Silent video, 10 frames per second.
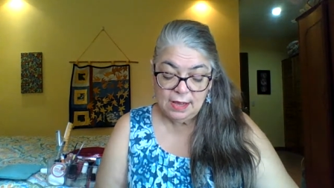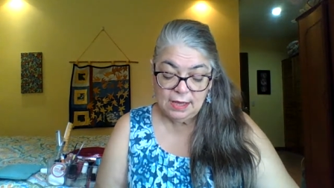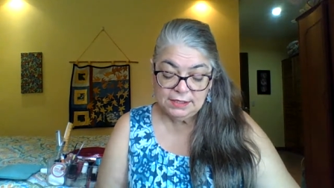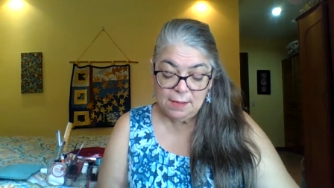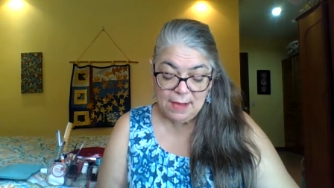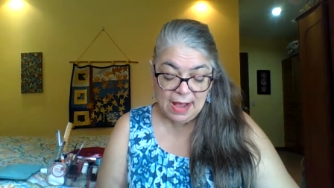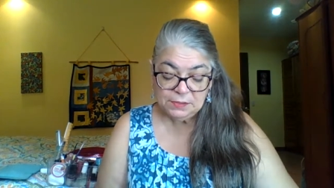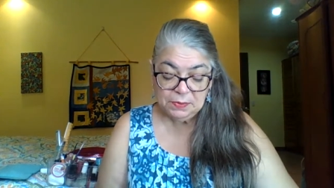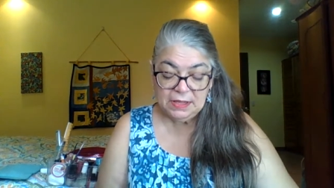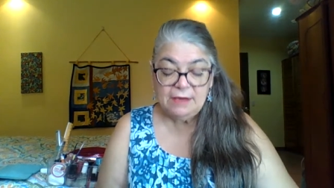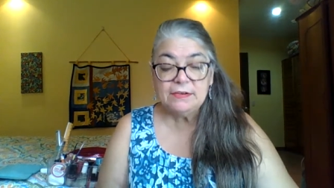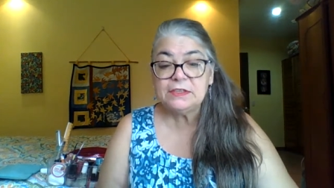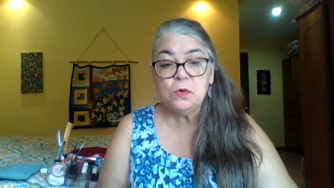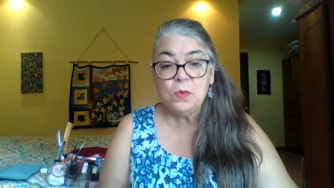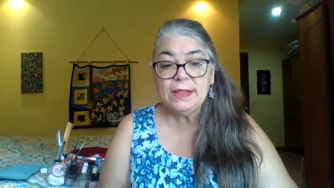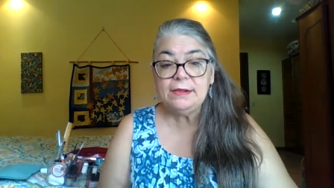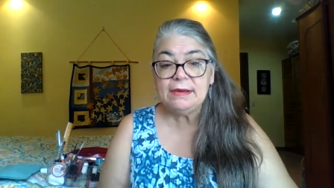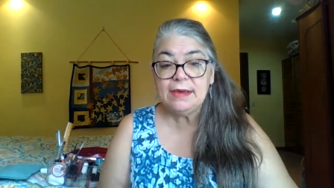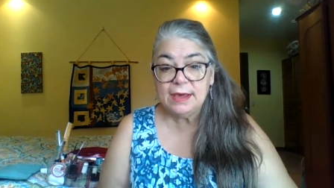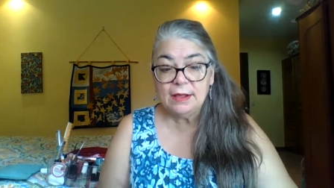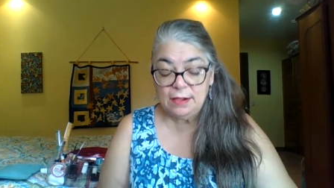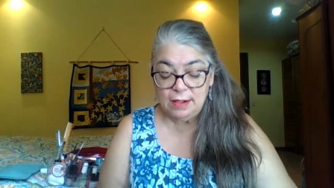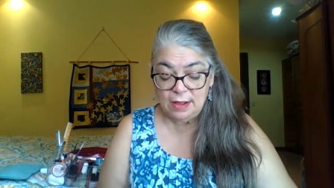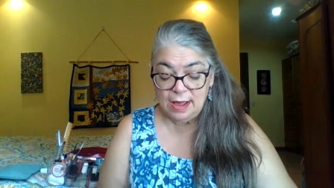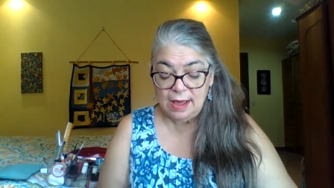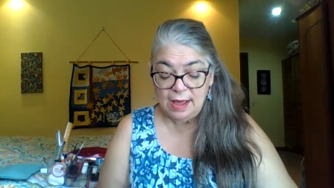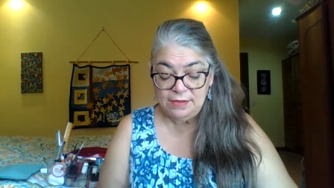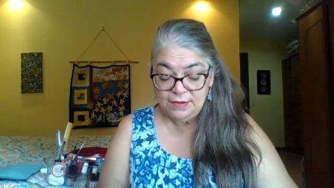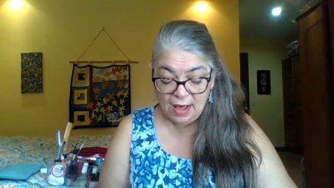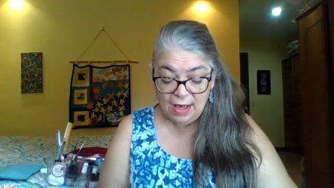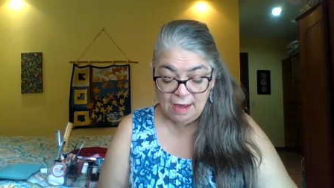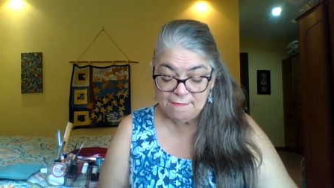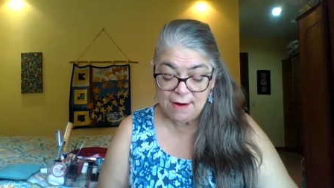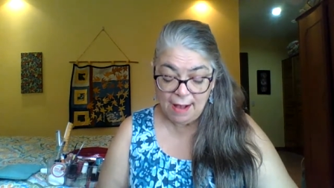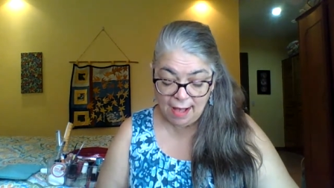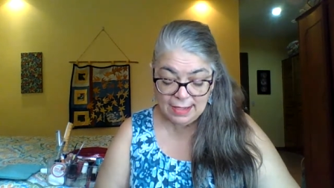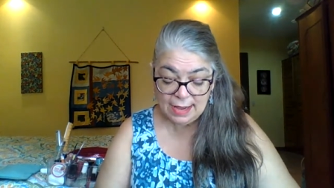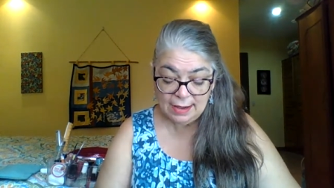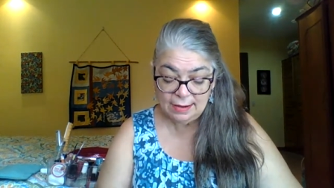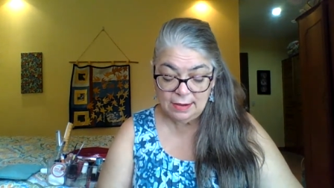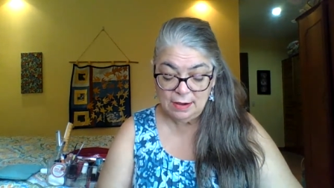Islam asks believers, Are you willing to kill and die for Allah?